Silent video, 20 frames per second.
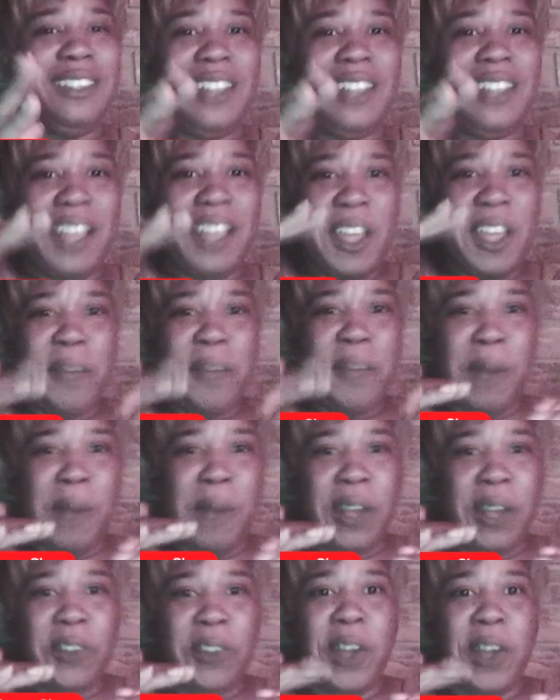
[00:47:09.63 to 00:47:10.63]
And
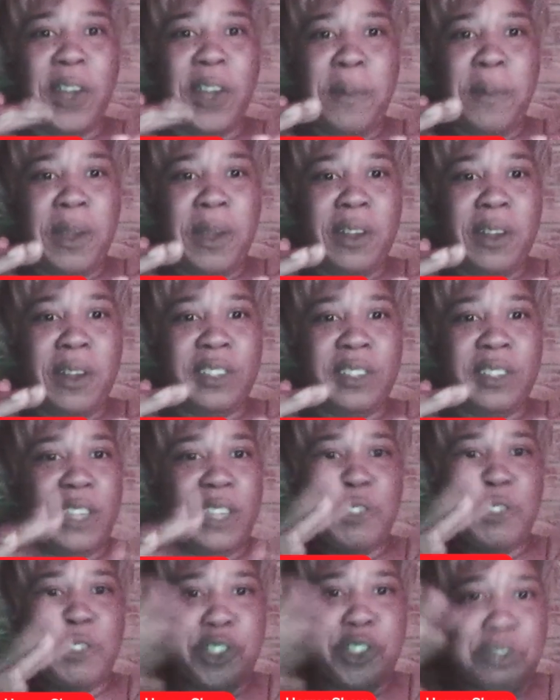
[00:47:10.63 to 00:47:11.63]
my grandparents, they were
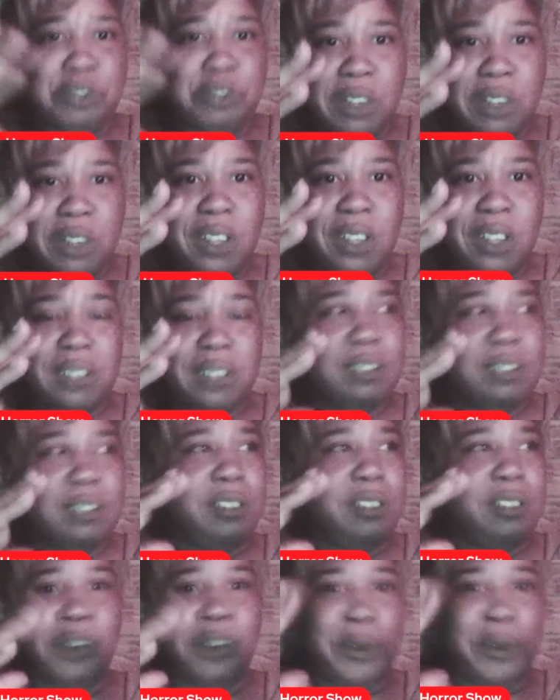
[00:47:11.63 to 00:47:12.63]
strict,
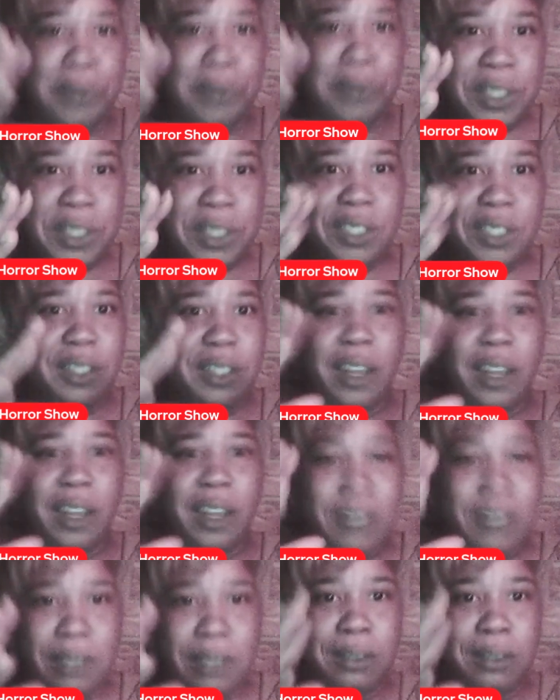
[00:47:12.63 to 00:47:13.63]
Christian
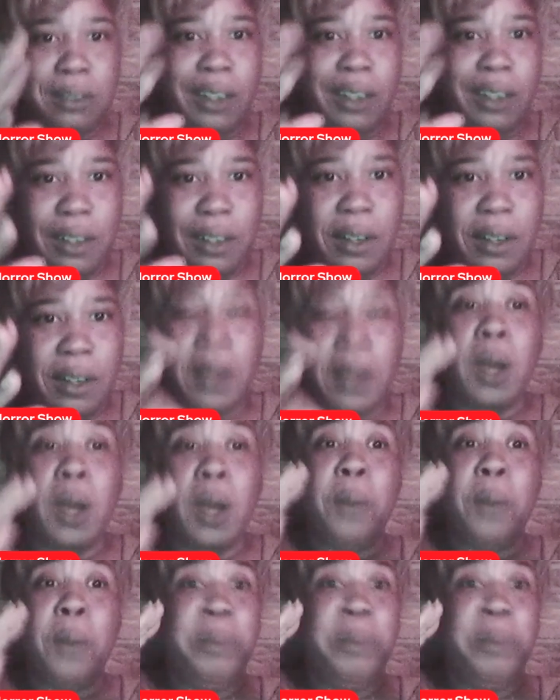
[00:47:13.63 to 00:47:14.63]
household,
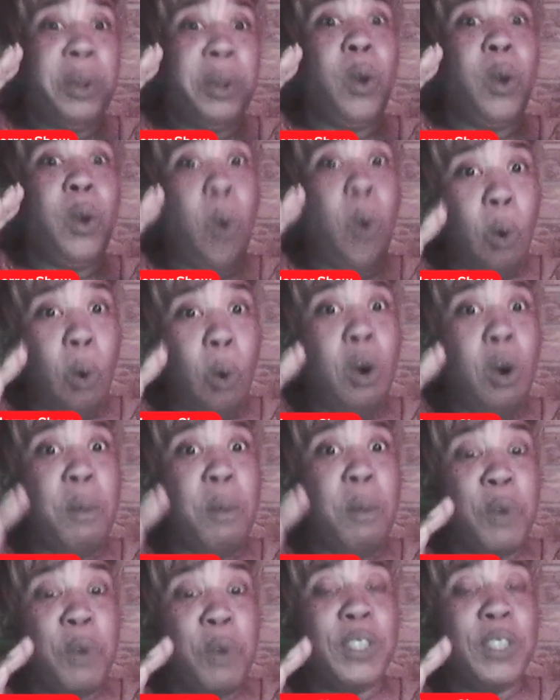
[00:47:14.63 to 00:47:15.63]
but horror
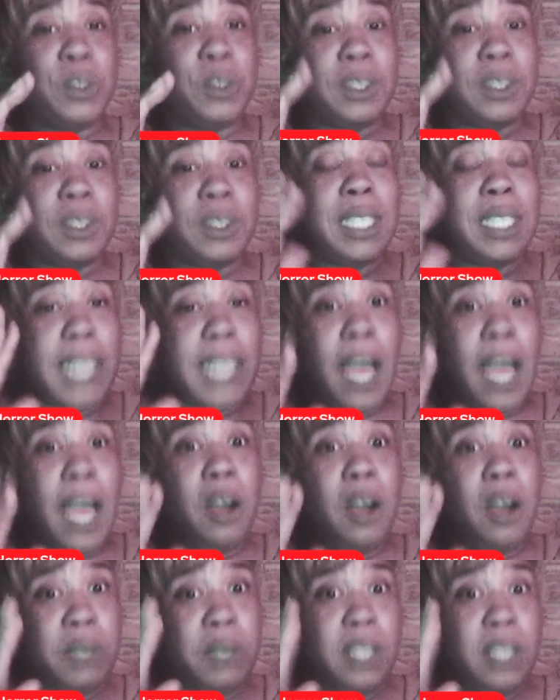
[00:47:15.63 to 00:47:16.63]
movies was
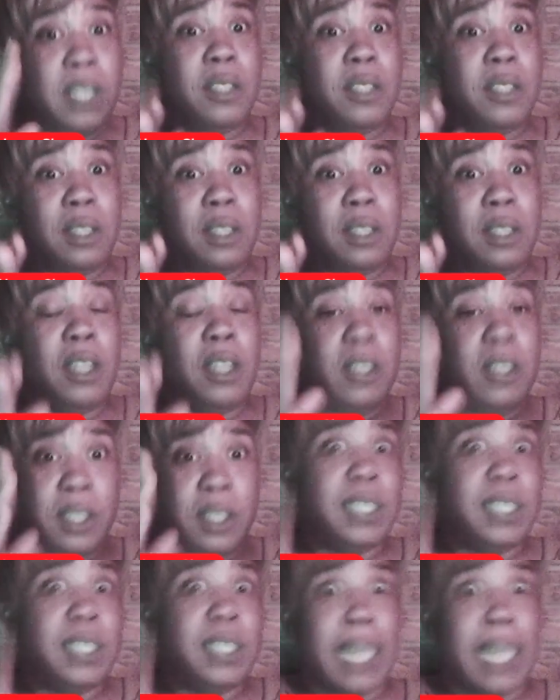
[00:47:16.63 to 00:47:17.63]
allowed in this
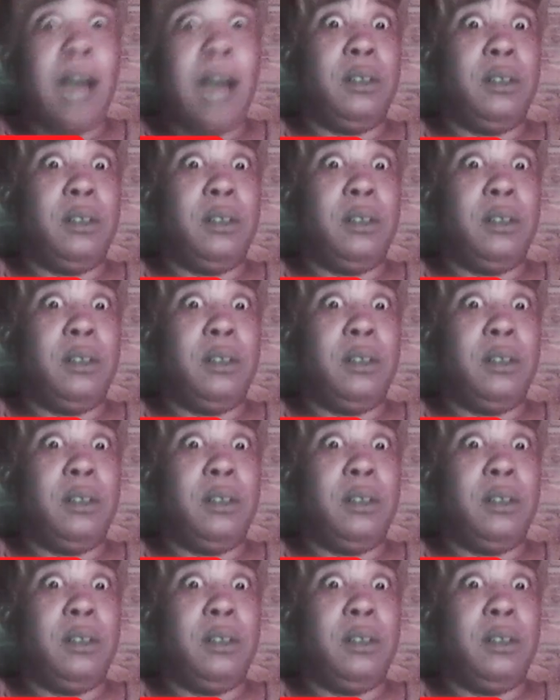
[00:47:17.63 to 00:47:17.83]
house.